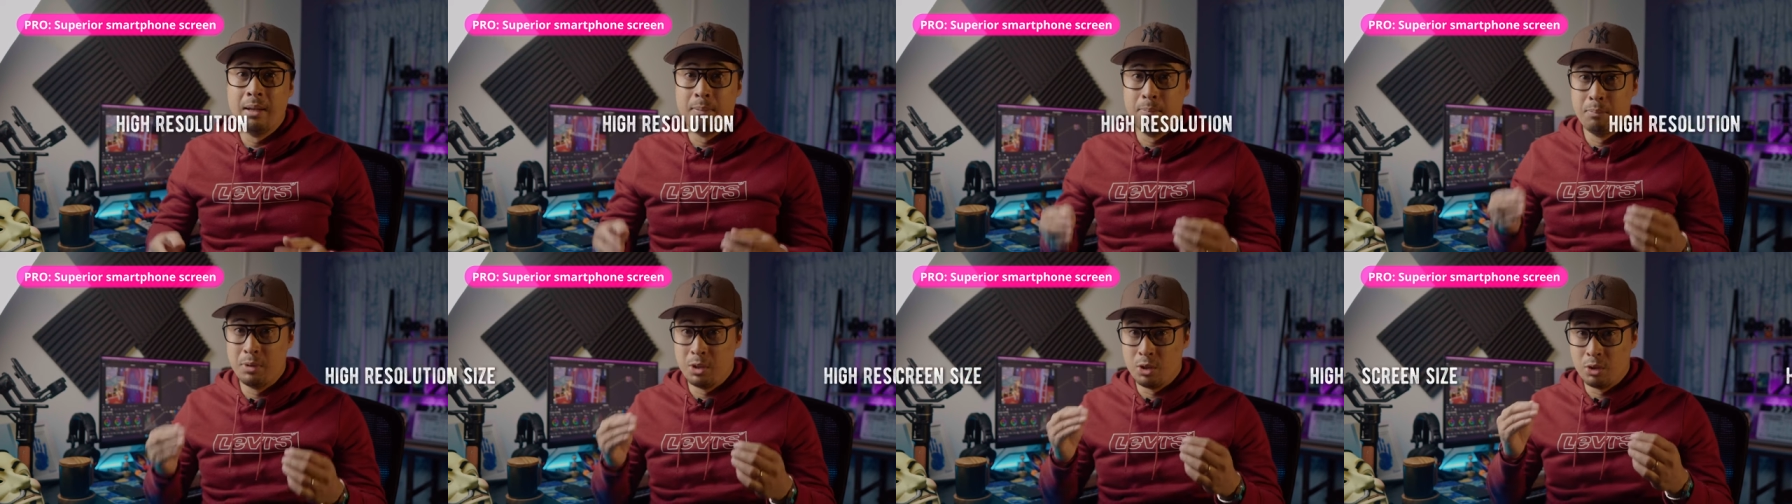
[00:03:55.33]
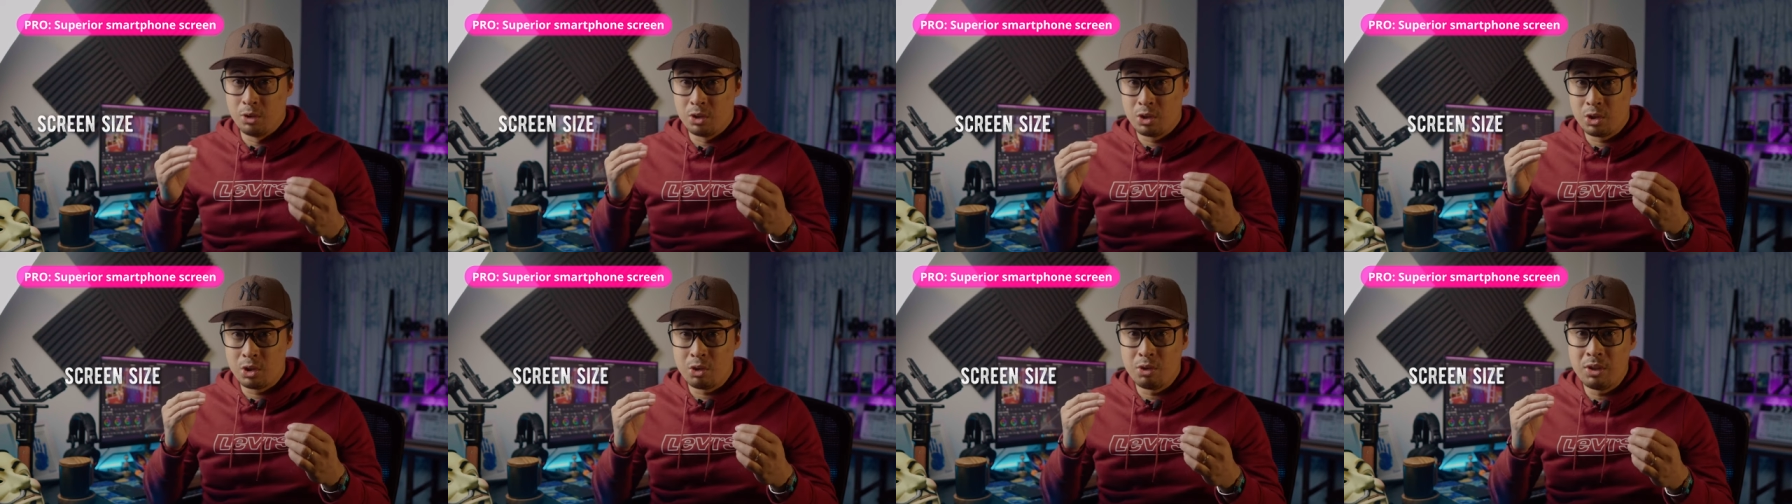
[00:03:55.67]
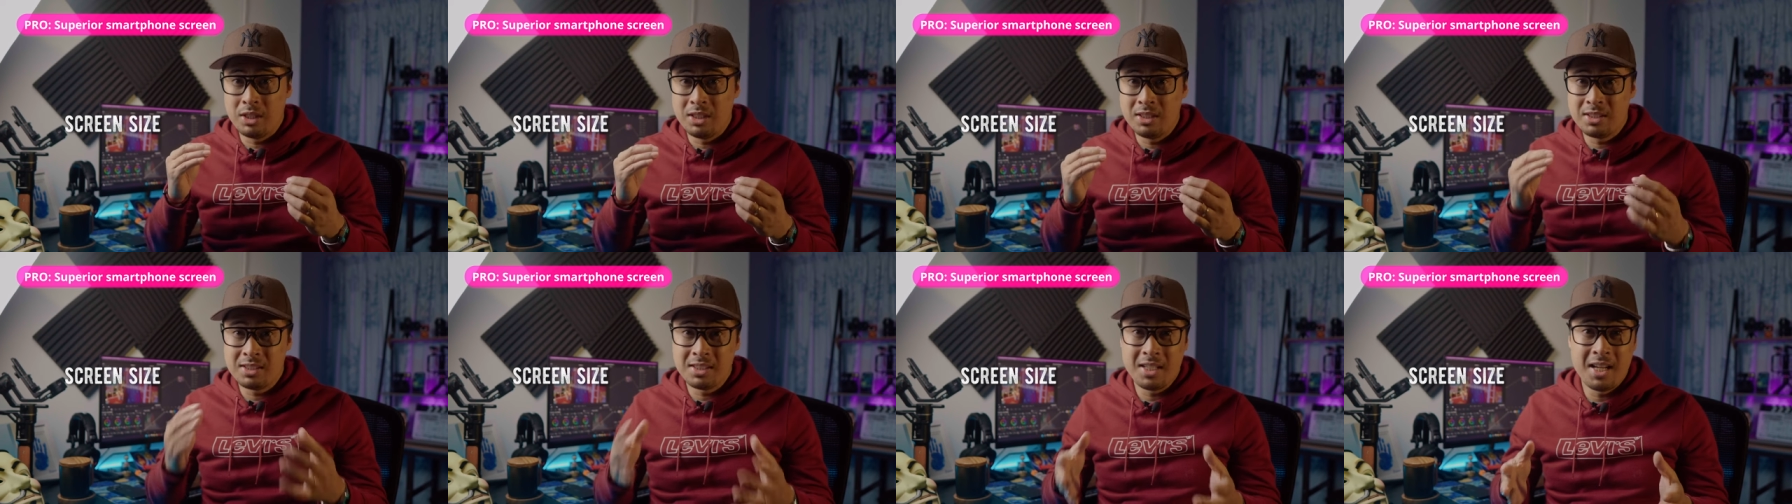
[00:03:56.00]
bigger
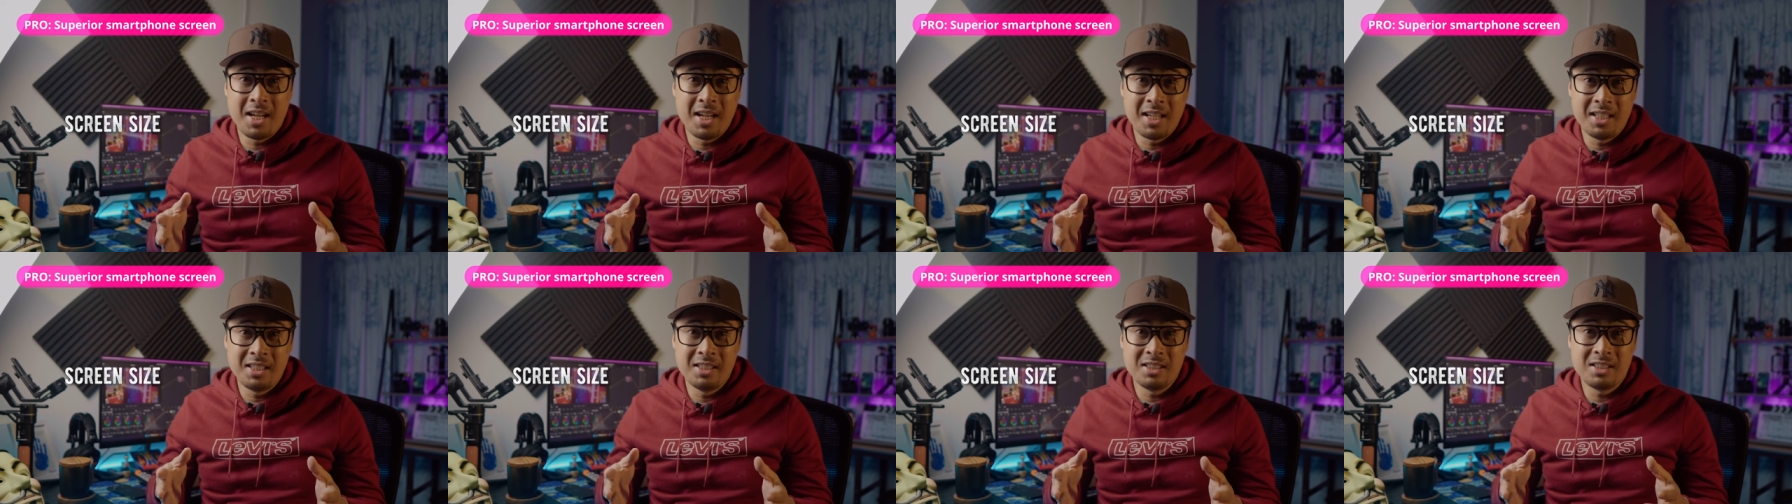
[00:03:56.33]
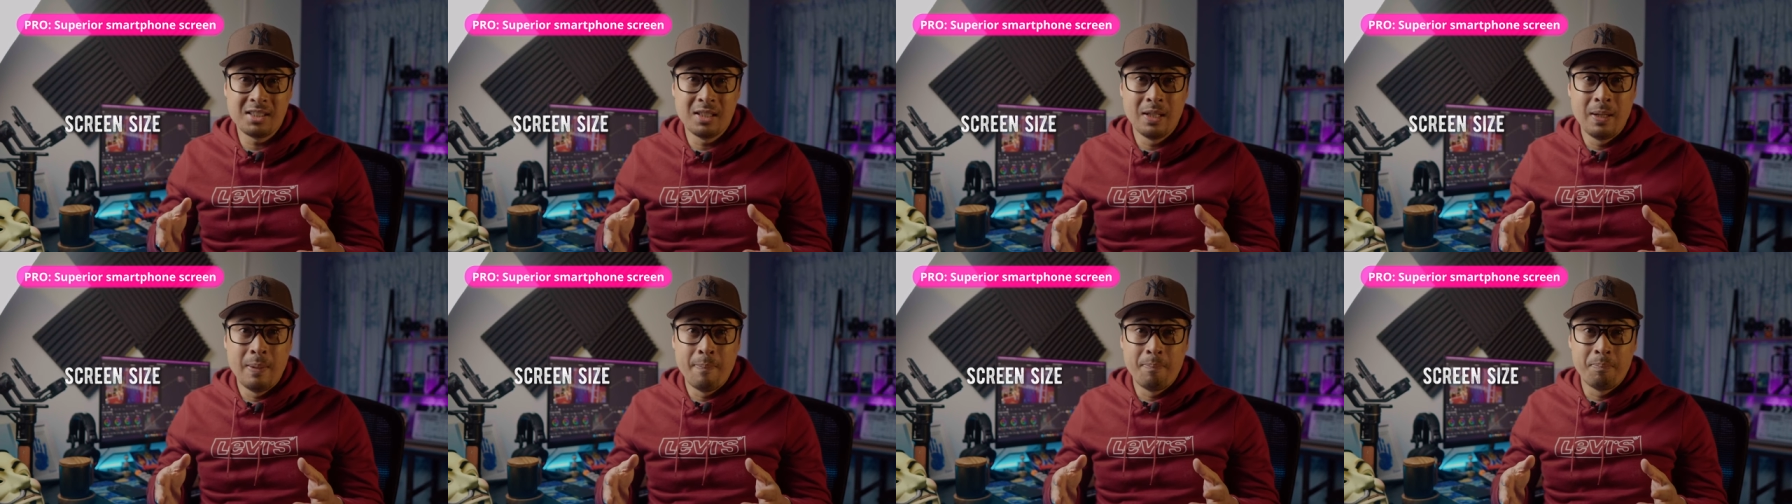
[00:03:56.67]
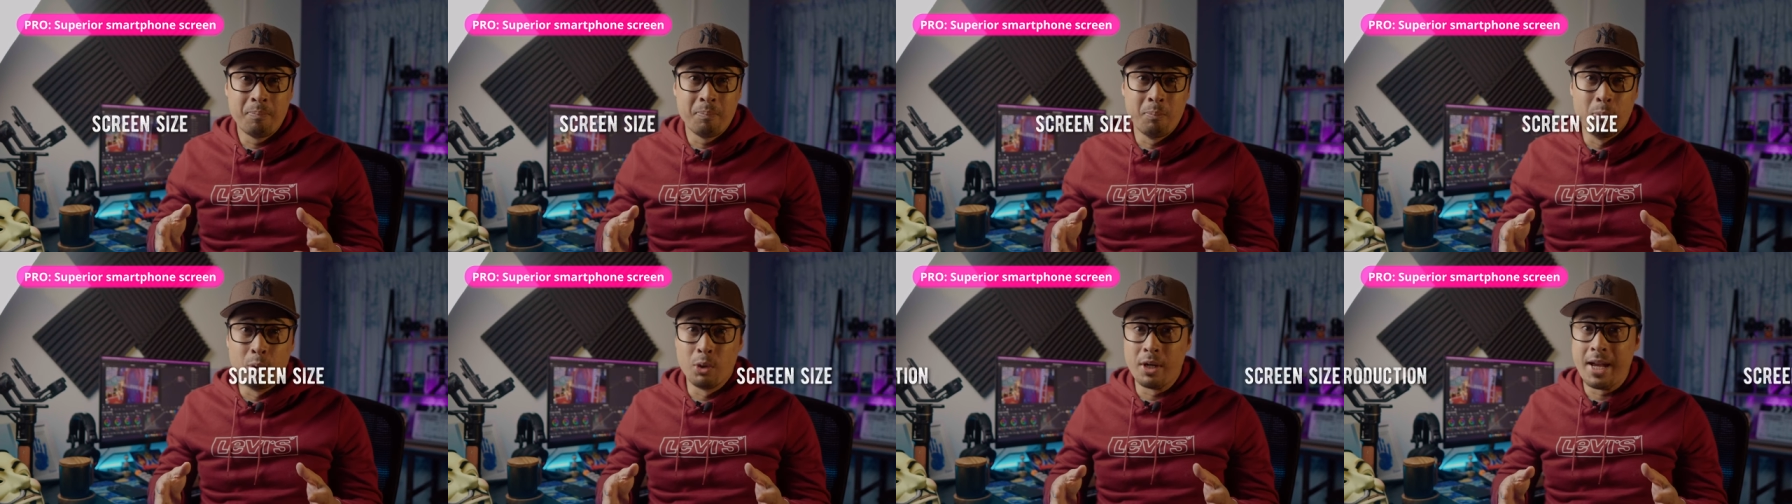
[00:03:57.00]
screen size,
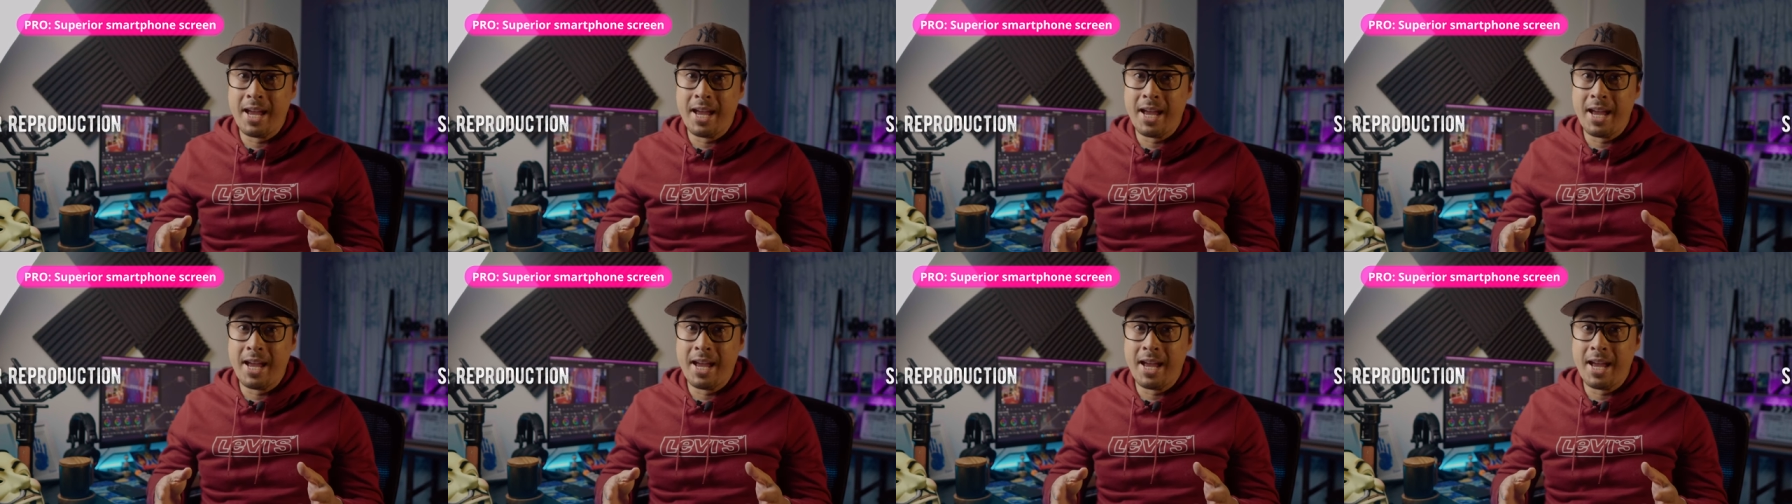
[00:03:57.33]
more